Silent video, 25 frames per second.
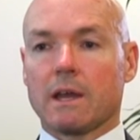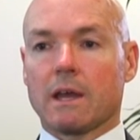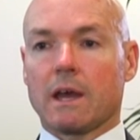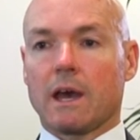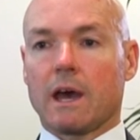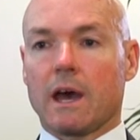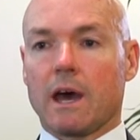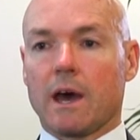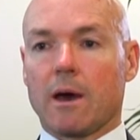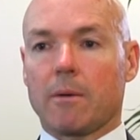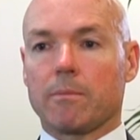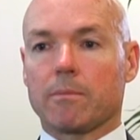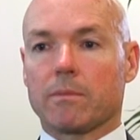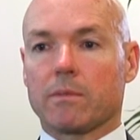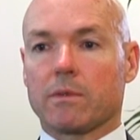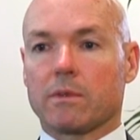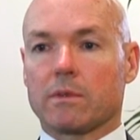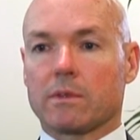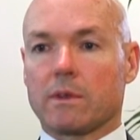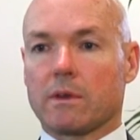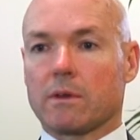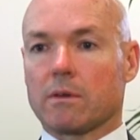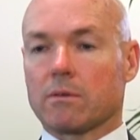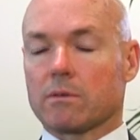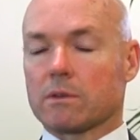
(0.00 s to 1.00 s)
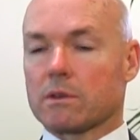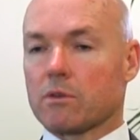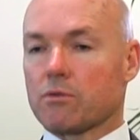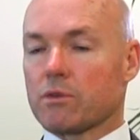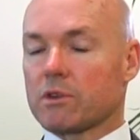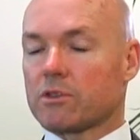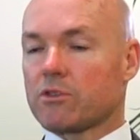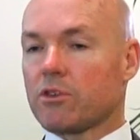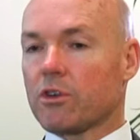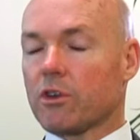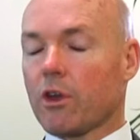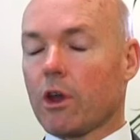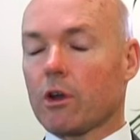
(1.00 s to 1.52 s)
The
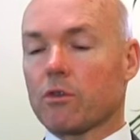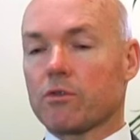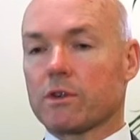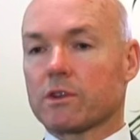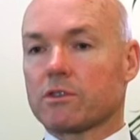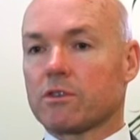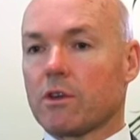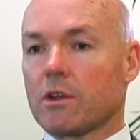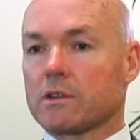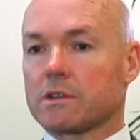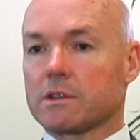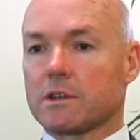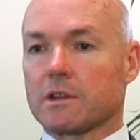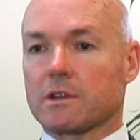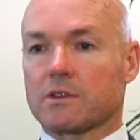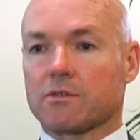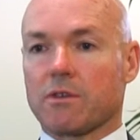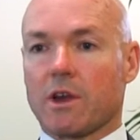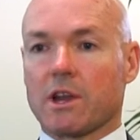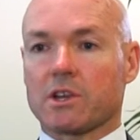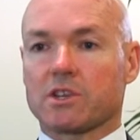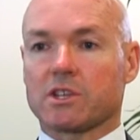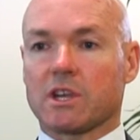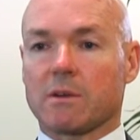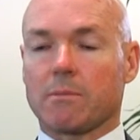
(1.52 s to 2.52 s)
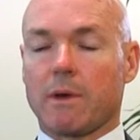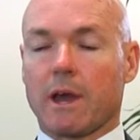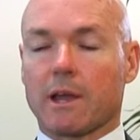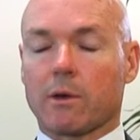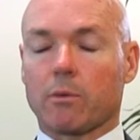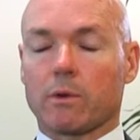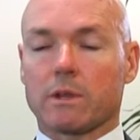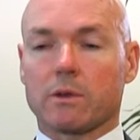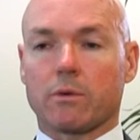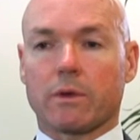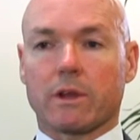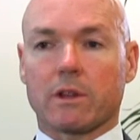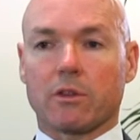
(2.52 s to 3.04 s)
total returns in the Australian share market,
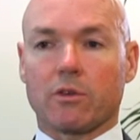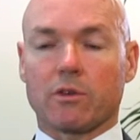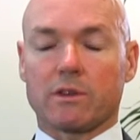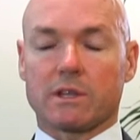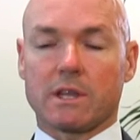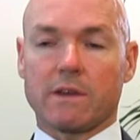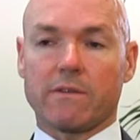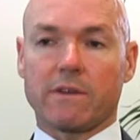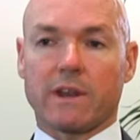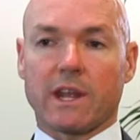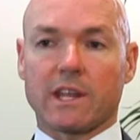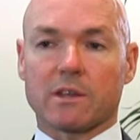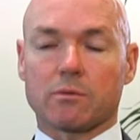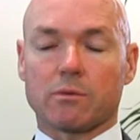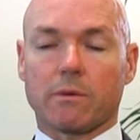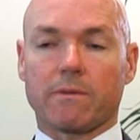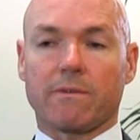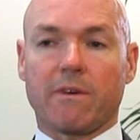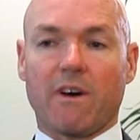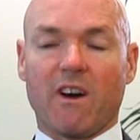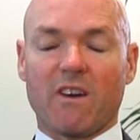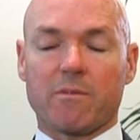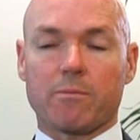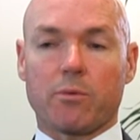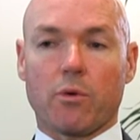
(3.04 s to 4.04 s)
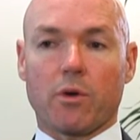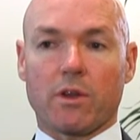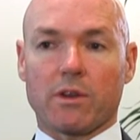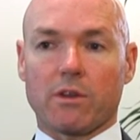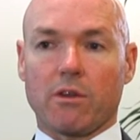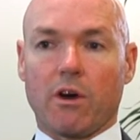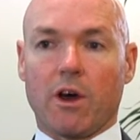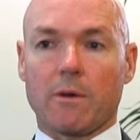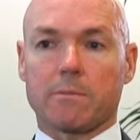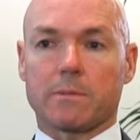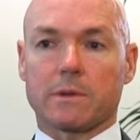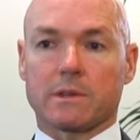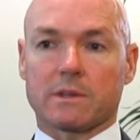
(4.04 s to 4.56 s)
when you include dividends, were
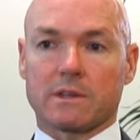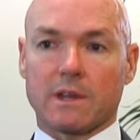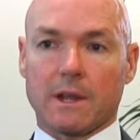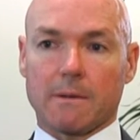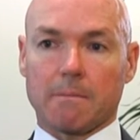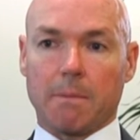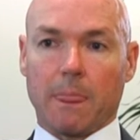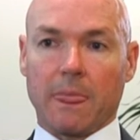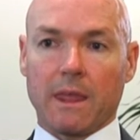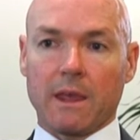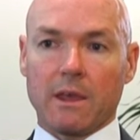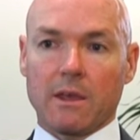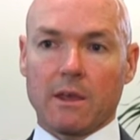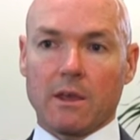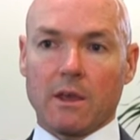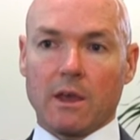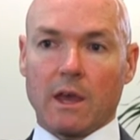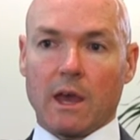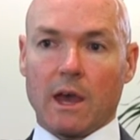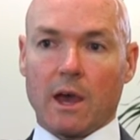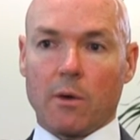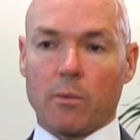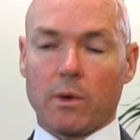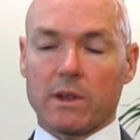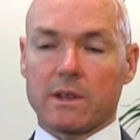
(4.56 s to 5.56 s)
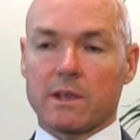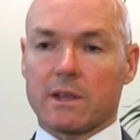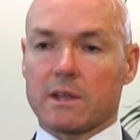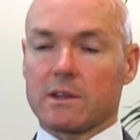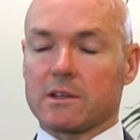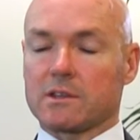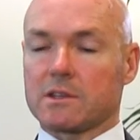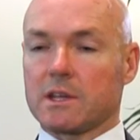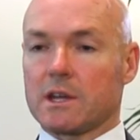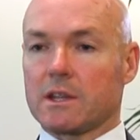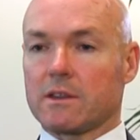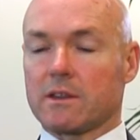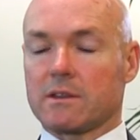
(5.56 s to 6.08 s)
5.9%. When you
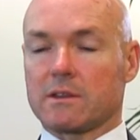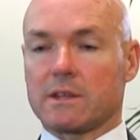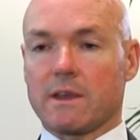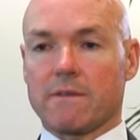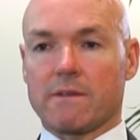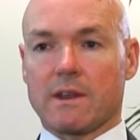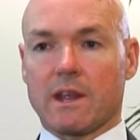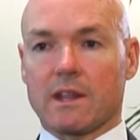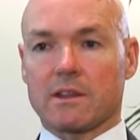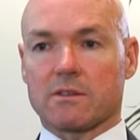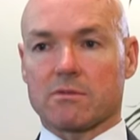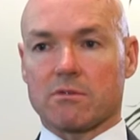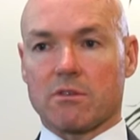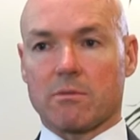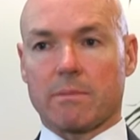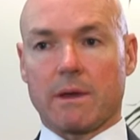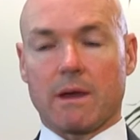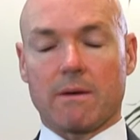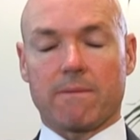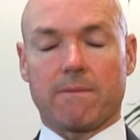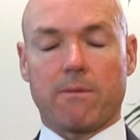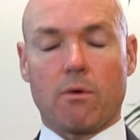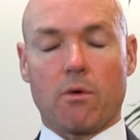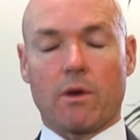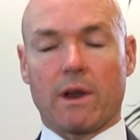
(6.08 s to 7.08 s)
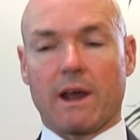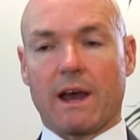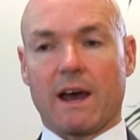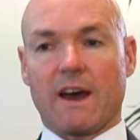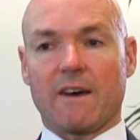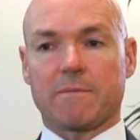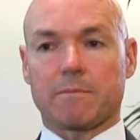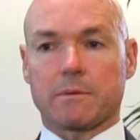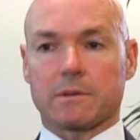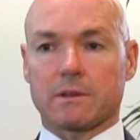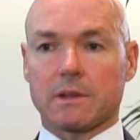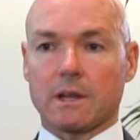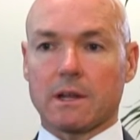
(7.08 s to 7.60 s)
consider that dividends were about
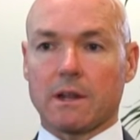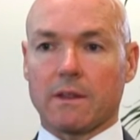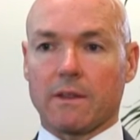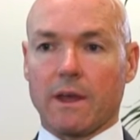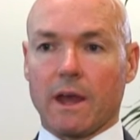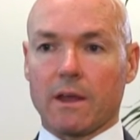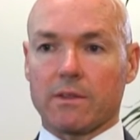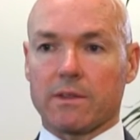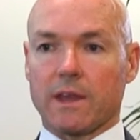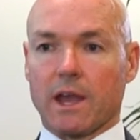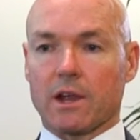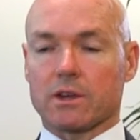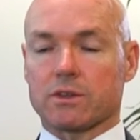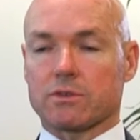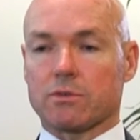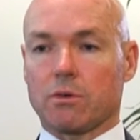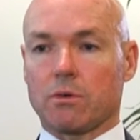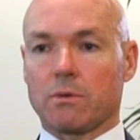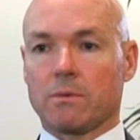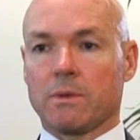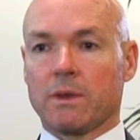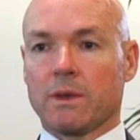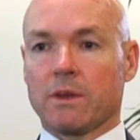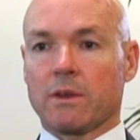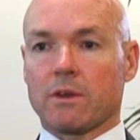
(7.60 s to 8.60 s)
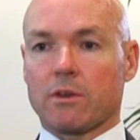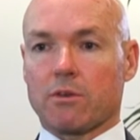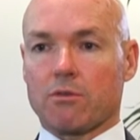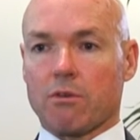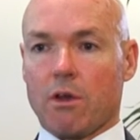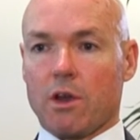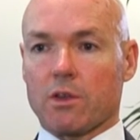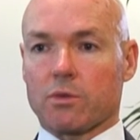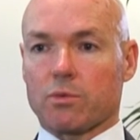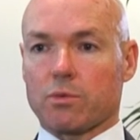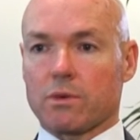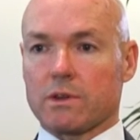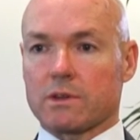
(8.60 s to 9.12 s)
4.5% of that, the actual
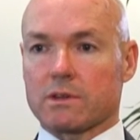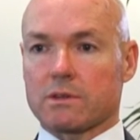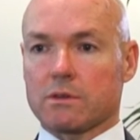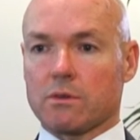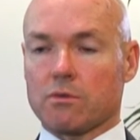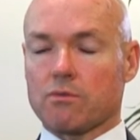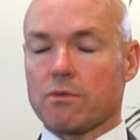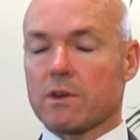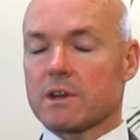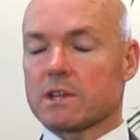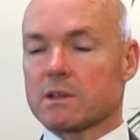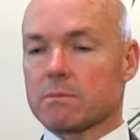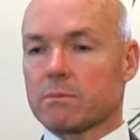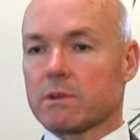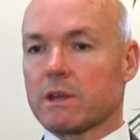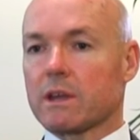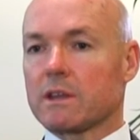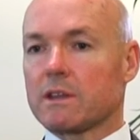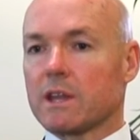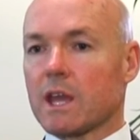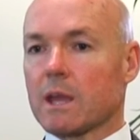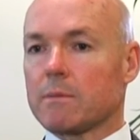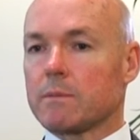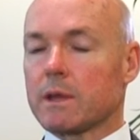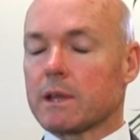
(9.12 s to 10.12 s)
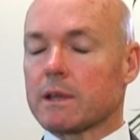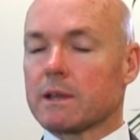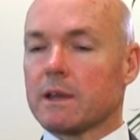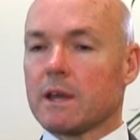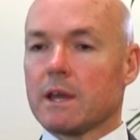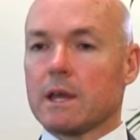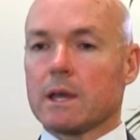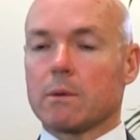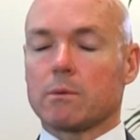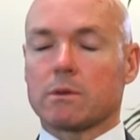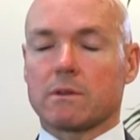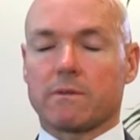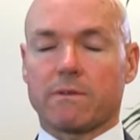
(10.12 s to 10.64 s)
growth was reasonably anemic.
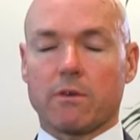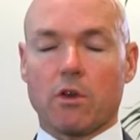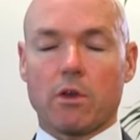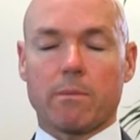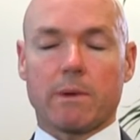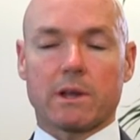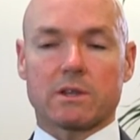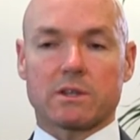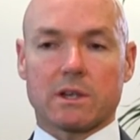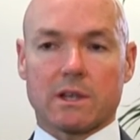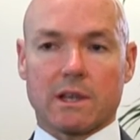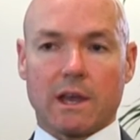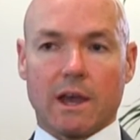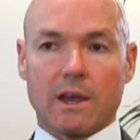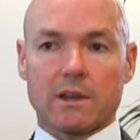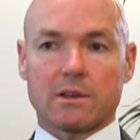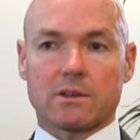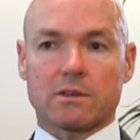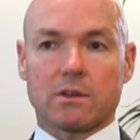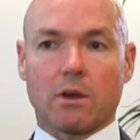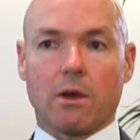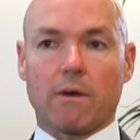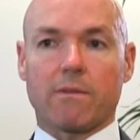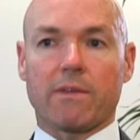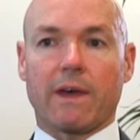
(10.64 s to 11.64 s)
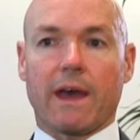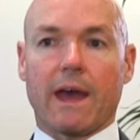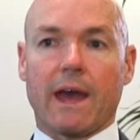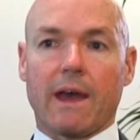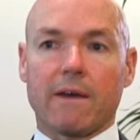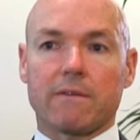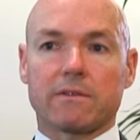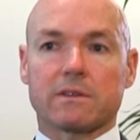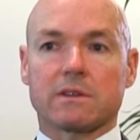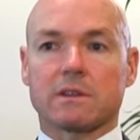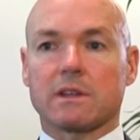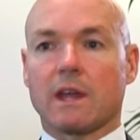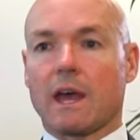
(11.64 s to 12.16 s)
It was very much a case, though, of the
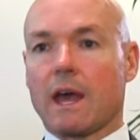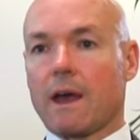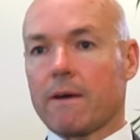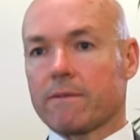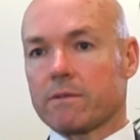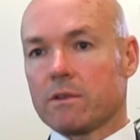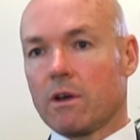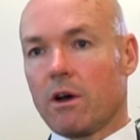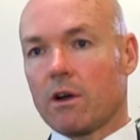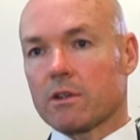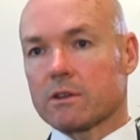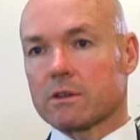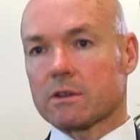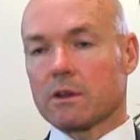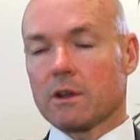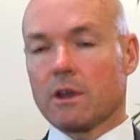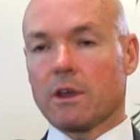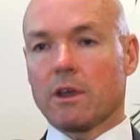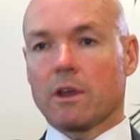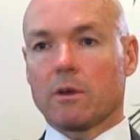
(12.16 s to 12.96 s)
haves and the have-nots.